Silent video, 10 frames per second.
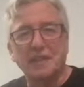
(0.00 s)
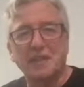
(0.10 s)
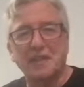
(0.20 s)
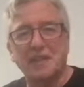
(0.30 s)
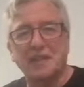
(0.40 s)

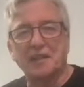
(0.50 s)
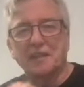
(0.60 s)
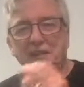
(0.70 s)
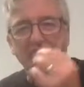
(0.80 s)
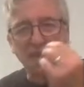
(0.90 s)

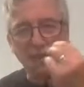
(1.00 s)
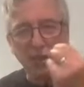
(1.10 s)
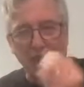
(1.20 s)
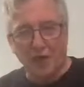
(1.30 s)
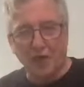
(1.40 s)
and
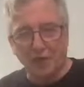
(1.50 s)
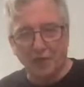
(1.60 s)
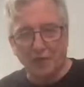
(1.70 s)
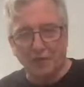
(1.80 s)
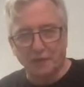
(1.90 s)
think
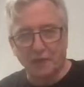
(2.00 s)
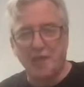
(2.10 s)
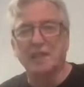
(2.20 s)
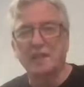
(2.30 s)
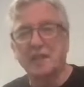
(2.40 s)
on your
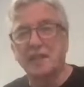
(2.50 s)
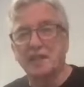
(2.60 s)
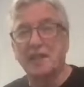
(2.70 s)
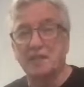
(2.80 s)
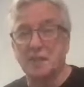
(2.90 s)
feet.
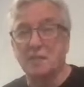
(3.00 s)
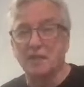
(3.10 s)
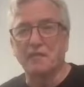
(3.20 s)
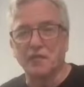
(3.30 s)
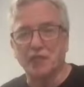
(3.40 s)
It is a
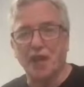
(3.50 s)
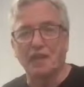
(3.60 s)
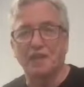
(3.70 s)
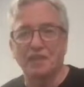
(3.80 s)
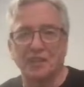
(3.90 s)
bit of a
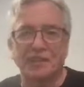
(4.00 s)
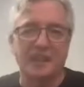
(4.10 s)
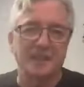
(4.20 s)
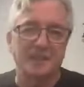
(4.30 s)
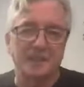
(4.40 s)
challenge, and
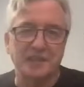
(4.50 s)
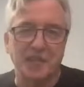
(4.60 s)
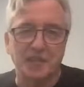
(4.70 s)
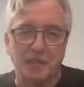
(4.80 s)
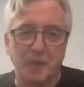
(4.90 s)
it
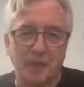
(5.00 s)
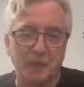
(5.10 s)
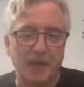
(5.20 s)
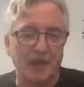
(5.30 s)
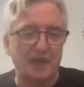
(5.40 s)
takes a bit of
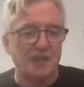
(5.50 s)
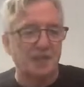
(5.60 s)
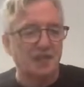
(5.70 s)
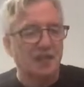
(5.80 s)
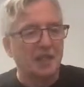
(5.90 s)

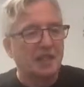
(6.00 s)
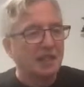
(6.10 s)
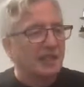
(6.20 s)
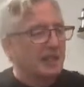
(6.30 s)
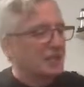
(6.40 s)
practice.
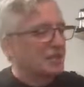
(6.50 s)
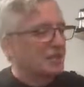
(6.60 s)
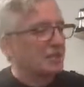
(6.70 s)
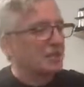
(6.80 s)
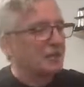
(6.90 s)

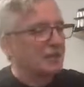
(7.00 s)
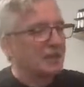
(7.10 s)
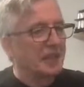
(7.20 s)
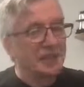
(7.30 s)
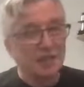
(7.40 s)
So
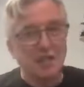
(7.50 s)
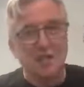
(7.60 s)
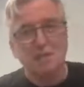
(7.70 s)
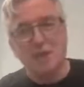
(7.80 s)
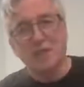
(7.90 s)
yeah, just
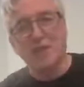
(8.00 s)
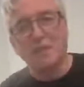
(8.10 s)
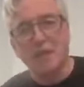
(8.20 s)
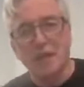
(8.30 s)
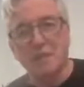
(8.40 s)
keep working
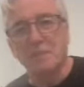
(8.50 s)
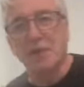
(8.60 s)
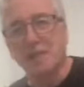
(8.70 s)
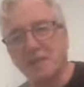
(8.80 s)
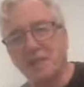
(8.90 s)
away at it,
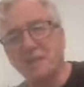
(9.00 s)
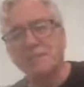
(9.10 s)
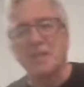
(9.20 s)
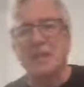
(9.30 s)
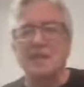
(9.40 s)
Mark.
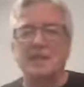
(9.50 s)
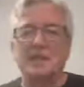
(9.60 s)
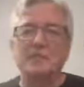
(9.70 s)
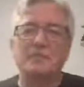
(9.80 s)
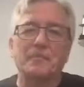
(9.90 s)

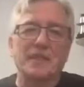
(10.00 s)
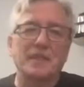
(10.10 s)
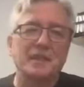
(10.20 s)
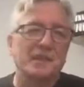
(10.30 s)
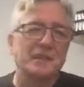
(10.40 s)

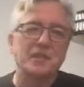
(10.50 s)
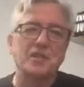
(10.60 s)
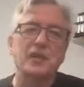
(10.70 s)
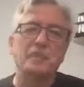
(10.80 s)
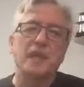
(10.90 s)
There's
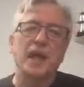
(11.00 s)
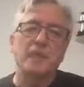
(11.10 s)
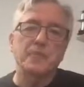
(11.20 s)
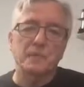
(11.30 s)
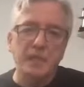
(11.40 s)
got to be a
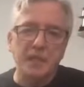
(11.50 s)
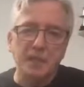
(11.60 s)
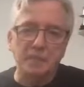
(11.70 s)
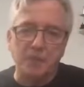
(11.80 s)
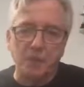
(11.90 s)
happy
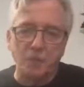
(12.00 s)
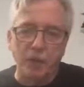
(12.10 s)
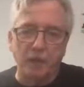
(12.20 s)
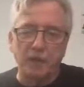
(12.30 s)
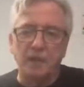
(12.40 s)
medium somewhere,